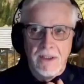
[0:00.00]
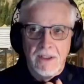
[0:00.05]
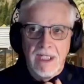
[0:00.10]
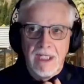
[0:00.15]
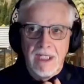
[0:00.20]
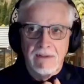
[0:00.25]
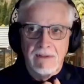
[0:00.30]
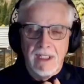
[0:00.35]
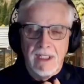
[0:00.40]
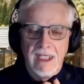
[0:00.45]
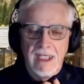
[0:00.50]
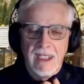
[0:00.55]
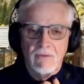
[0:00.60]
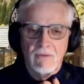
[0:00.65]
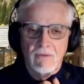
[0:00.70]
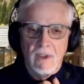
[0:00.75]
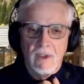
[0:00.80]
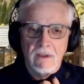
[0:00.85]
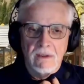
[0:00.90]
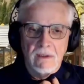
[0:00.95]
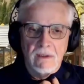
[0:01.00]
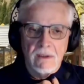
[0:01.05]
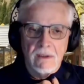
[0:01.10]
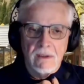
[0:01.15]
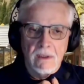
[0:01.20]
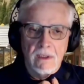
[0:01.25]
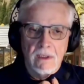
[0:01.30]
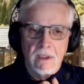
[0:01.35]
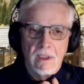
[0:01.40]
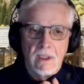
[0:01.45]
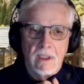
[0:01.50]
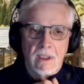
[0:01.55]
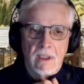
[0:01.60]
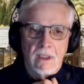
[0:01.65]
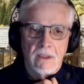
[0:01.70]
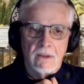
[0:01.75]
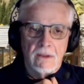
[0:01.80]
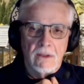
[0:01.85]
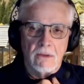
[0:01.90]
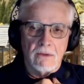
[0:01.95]
David, I have one.
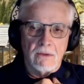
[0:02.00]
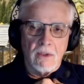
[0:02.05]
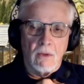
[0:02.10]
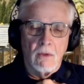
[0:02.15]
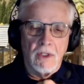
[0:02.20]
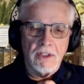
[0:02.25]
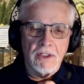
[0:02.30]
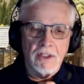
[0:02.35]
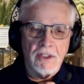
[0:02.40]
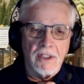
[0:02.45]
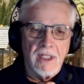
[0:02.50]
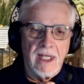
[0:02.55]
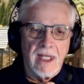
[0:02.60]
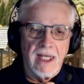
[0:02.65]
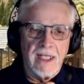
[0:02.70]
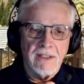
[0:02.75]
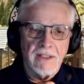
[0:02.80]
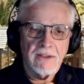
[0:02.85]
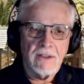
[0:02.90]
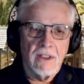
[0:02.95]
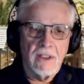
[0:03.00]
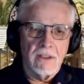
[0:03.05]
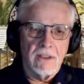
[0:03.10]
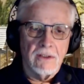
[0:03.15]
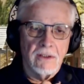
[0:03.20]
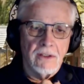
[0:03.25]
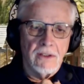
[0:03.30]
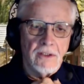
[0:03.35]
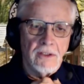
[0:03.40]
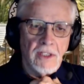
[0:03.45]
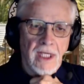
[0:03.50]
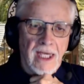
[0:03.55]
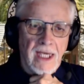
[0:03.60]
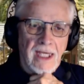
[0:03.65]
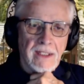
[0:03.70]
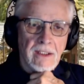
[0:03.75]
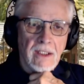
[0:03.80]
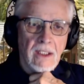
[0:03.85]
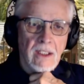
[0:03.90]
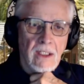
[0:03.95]
There was a question asked on
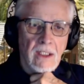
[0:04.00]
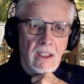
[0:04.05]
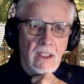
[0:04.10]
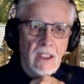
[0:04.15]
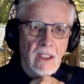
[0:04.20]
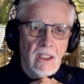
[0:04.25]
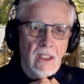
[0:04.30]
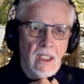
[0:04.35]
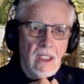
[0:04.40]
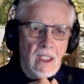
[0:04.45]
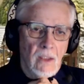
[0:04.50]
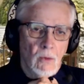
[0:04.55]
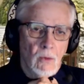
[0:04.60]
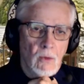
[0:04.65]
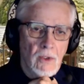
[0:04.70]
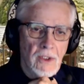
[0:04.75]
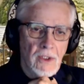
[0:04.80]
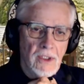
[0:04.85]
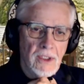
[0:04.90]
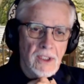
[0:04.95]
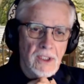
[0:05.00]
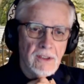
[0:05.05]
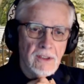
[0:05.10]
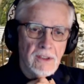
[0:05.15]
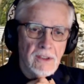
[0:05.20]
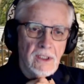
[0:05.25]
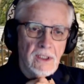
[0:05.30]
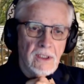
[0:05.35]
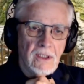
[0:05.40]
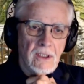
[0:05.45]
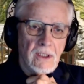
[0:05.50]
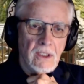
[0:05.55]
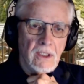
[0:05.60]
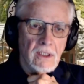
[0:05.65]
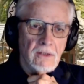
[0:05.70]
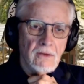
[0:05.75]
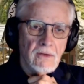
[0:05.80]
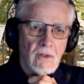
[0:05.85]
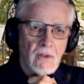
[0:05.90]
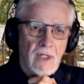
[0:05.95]
chat. Where you get
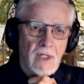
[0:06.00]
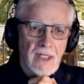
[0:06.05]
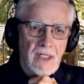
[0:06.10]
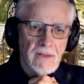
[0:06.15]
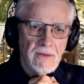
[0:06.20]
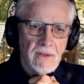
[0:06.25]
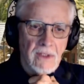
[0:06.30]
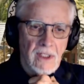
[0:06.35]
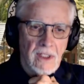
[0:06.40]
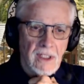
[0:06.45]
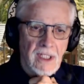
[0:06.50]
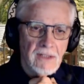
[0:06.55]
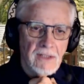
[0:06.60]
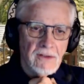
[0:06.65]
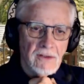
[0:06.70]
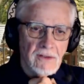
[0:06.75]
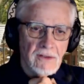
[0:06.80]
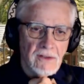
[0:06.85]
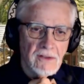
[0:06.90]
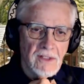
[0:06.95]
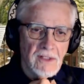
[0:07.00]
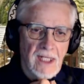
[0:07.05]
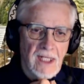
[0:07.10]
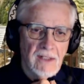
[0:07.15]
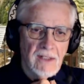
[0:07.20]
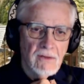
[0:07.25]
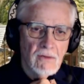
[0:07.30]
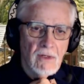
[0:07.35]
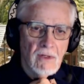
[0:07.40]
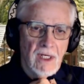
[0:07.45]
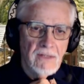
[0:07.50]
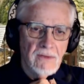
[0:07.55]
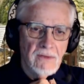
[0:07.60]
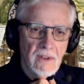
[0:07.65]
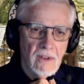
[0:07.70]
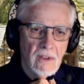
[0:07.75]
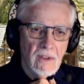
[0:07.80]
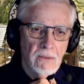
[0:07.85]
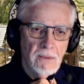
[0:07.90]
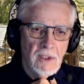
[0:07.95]
the drives? I guess is the Stanton drives are
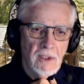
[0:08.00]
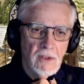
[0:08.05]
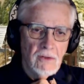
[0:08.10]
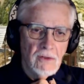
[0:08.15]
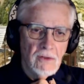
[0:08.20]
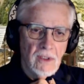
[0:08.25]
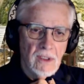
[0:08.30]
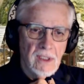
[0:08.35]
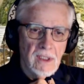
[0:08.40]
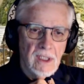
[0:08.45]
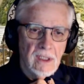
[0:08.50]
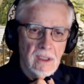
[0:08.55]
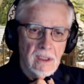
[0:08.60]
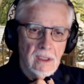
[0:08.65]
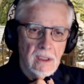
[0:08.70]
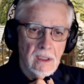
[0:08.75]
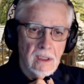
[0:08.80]
going to be used on that?